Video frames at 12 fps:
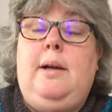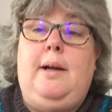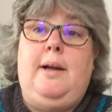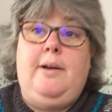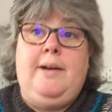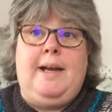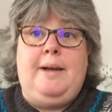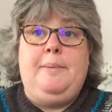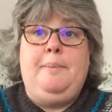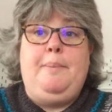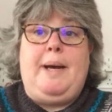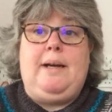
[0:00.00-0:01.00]
Okay,
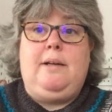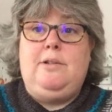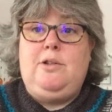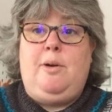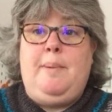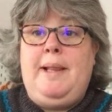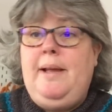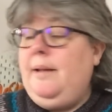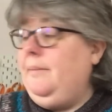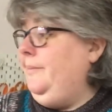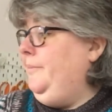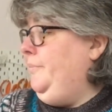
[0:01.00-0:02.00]
back. Sorry about
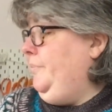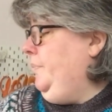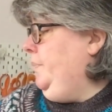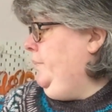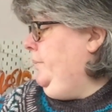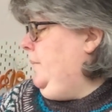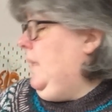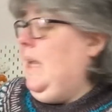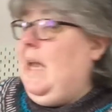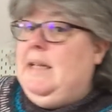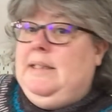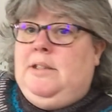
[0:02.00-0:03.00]
that.
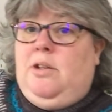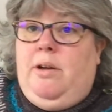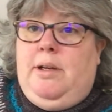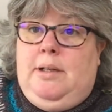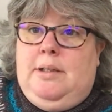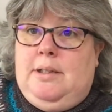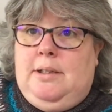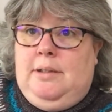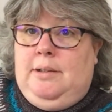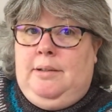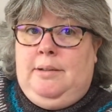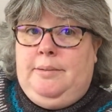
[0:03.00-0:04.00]
Cat decided
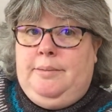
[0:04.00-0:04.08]
to